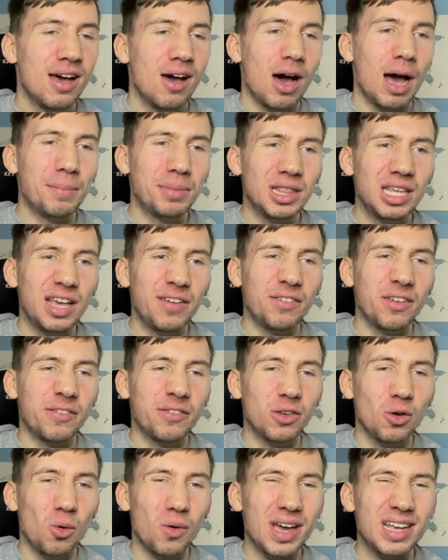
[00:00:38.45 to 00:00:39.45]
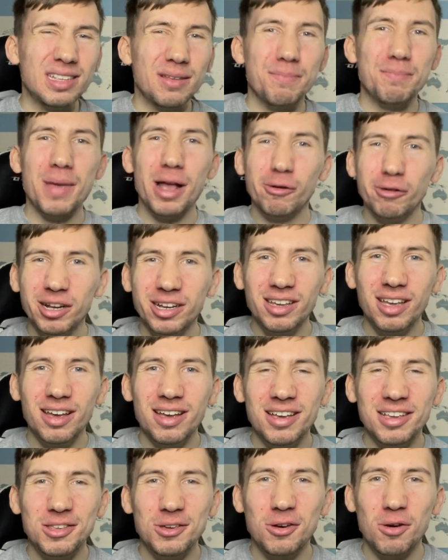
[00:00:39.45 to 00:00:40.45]
I believe if you're in
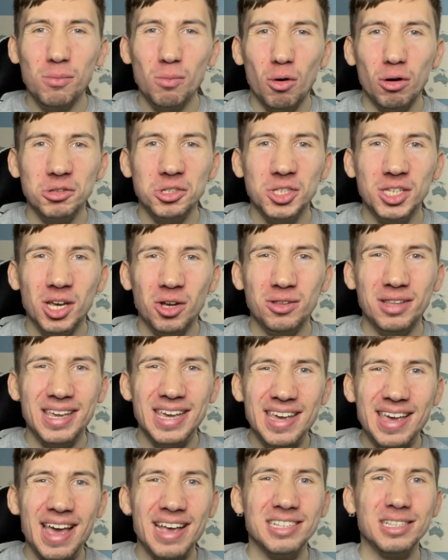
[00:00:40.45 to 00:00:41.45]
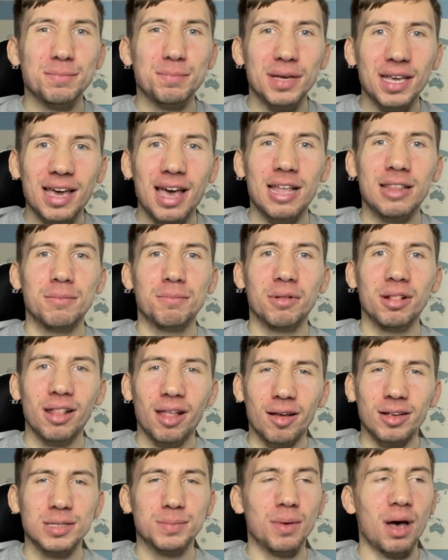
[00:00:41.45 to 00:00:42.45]
America, you can watch it on ESPN
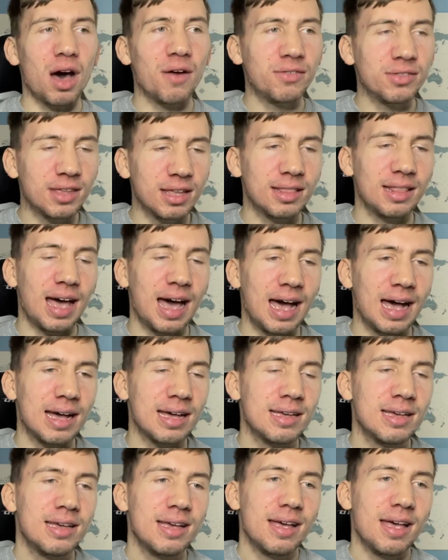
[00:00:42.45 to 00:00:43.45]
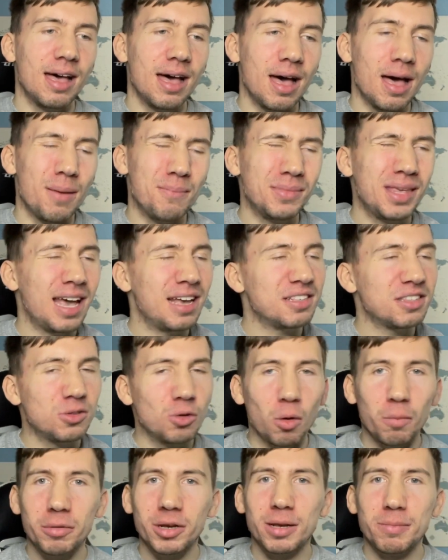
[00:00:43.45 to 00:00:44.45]
Plus. But other than that, it's
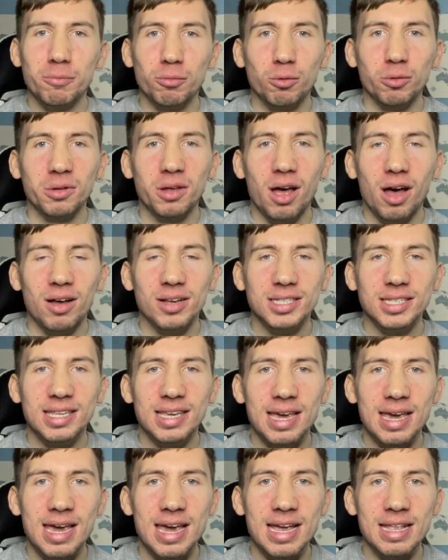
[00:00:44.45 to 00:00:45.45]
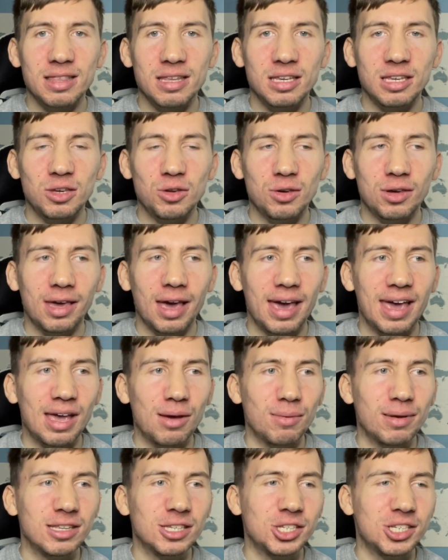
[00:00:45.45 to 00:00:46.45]
not being broadcast here in the
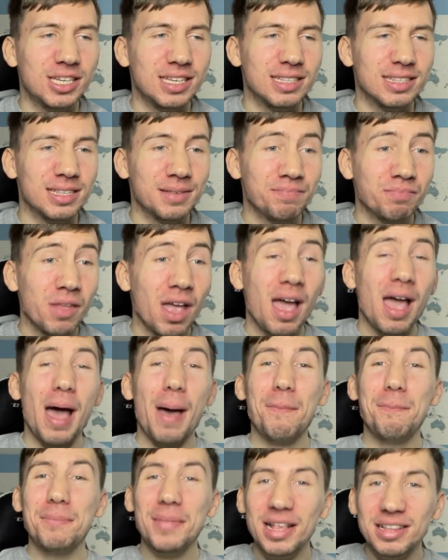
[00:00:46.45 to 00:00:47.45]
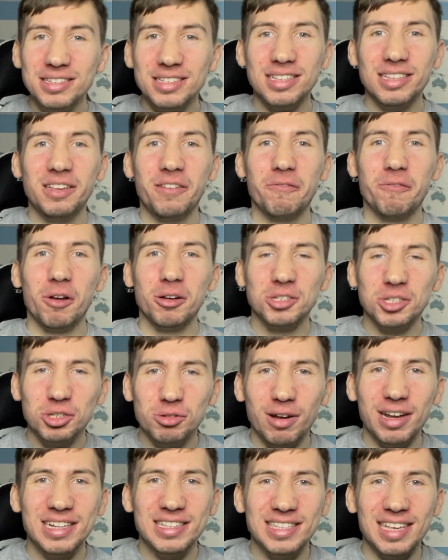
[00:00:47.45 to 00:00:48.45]
UK, which is immensely
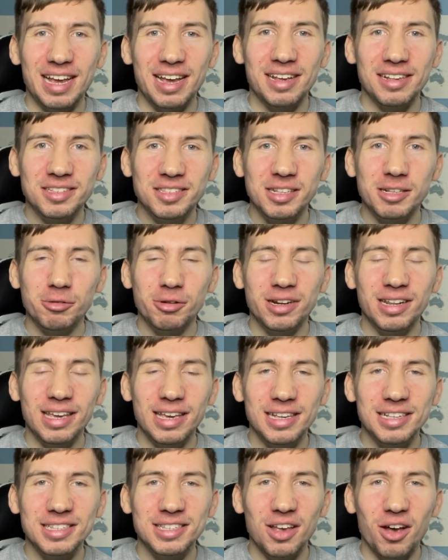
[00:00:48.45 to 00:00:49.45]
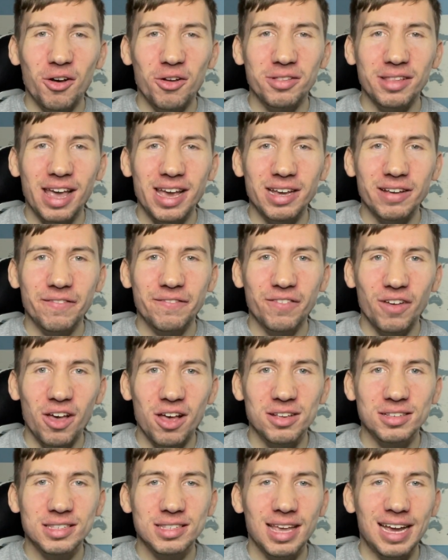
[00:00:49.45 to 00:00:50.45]
frustrating considering it is on a
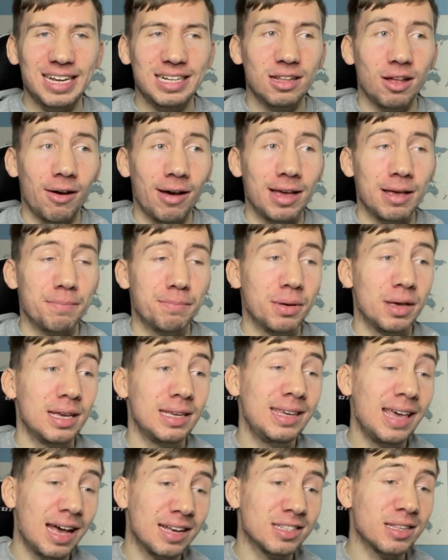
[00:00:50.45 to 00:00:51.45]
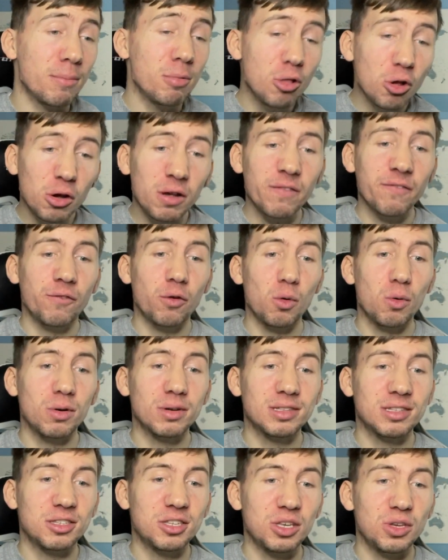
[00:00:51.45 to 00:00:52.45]
Thursday night. But yes, I'm looking
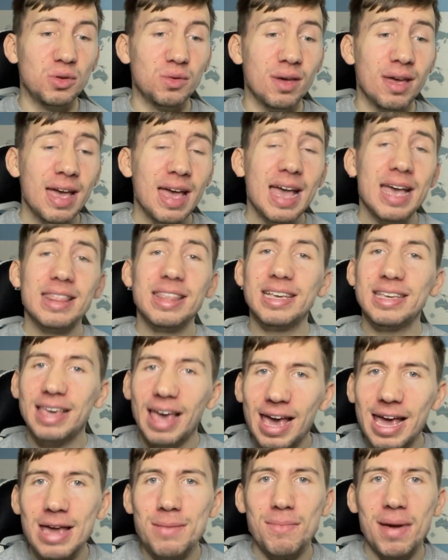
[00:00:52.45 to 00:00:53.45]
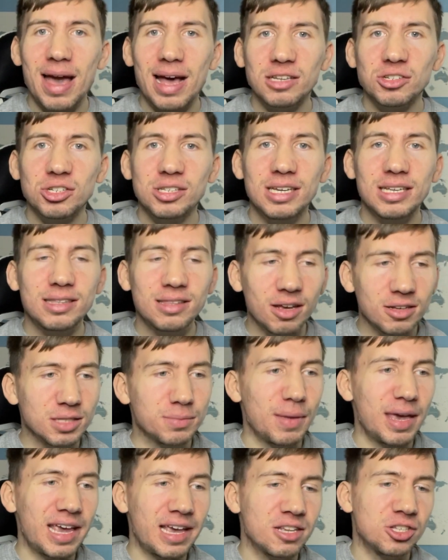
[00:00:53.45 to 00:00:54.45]
forward to the game. Actually, it does
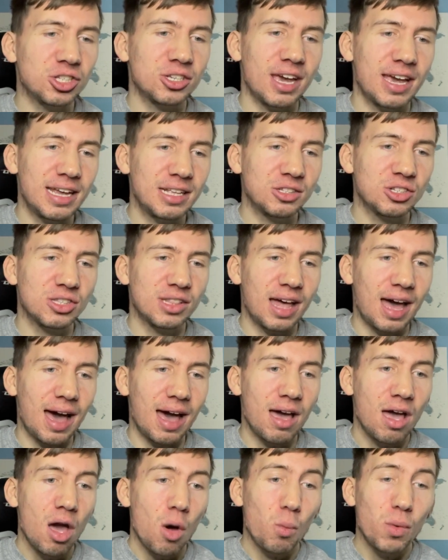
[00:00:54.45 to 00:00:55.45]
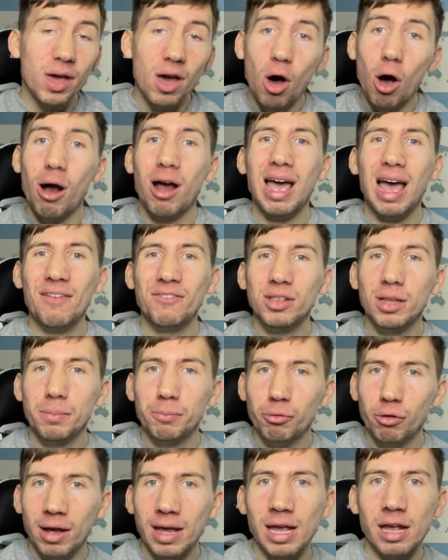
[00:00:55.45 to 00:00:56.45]
make a change that we are having a
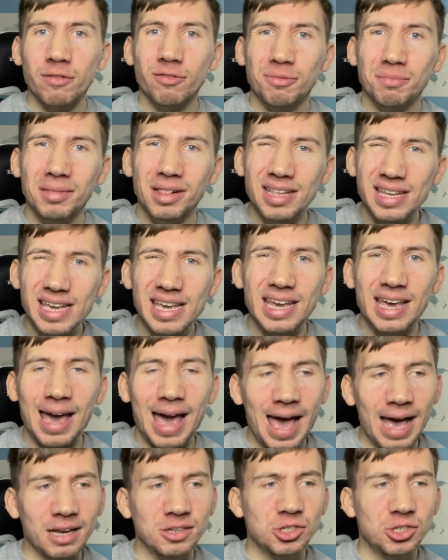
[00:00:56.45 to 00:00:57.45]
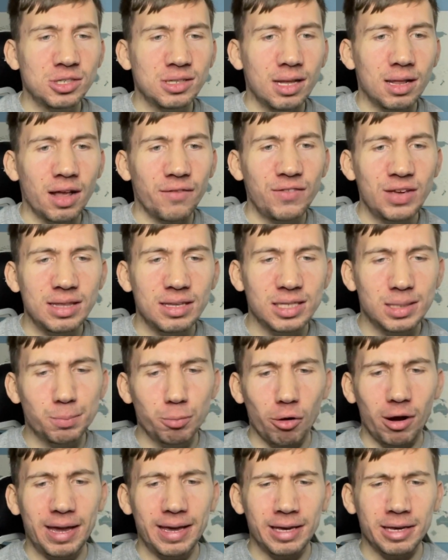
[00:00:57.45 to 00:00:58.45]
break from league action, and I think this
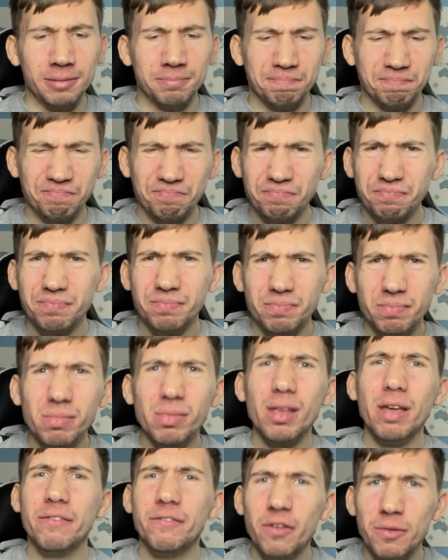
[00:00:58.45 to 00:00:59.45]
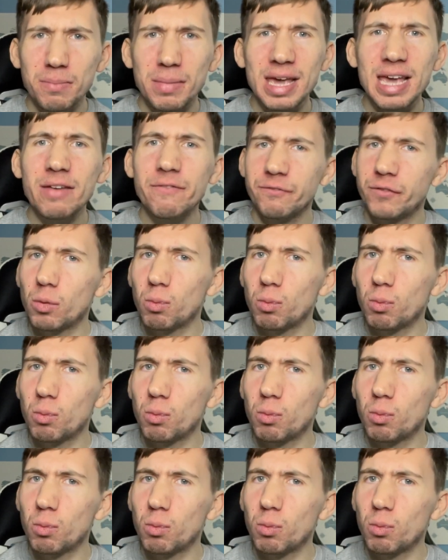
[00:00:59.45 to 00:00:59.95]
break for me and for